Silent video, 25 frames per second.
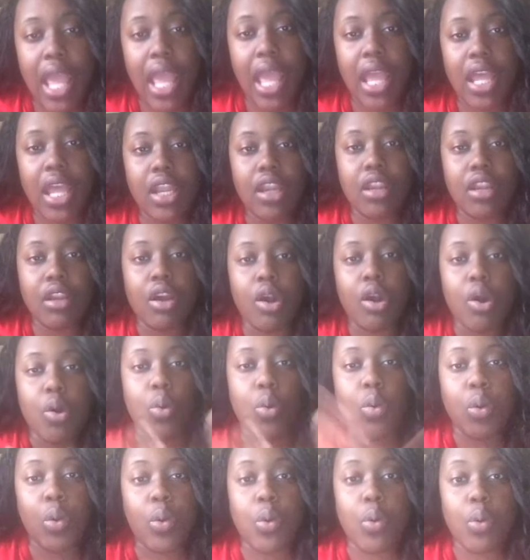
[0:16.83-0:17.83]
And
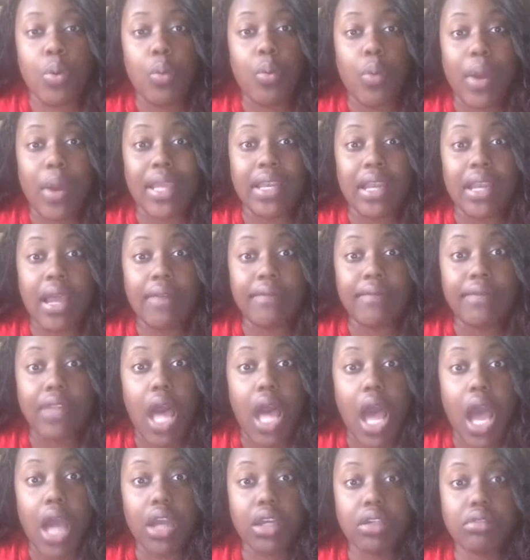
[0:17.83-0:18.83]
why not
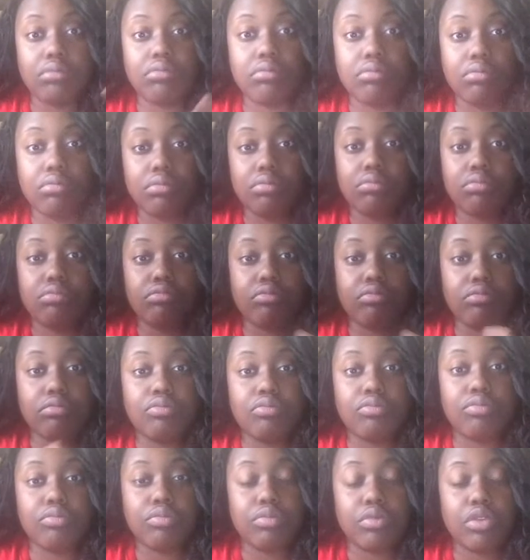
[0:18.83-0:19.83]
vlog
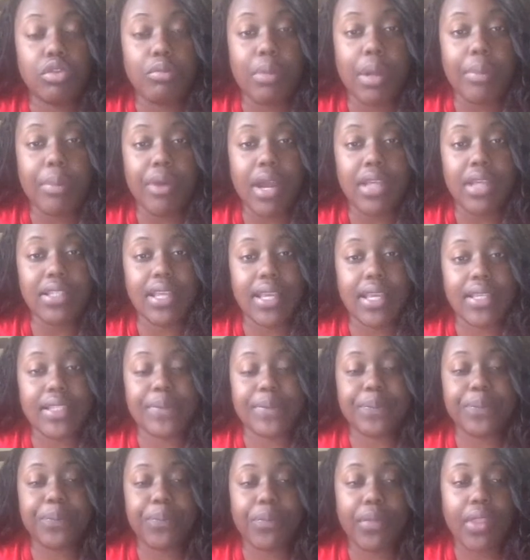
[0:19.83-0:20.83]
through my
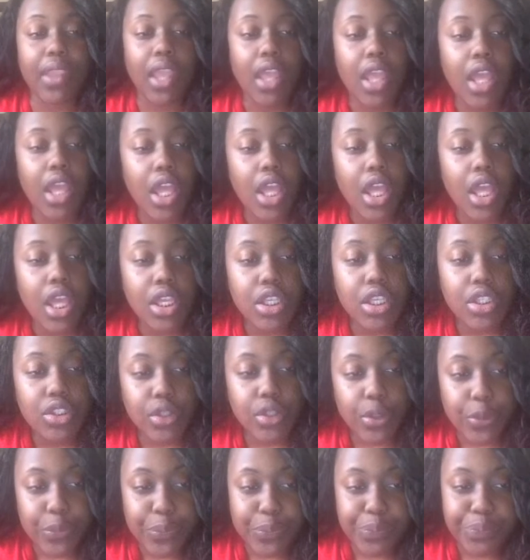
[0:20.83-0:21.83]
process?
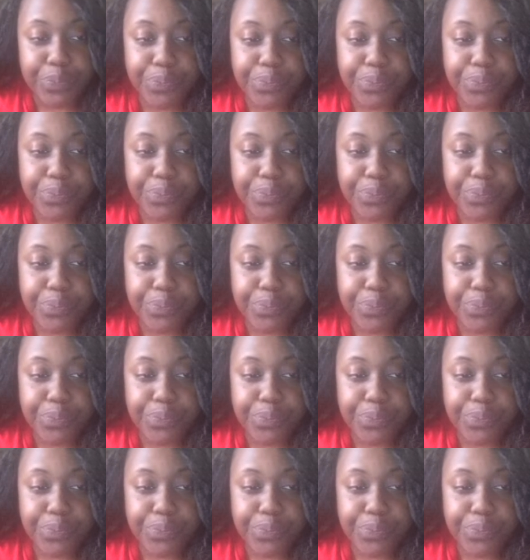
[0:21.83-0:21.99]
So,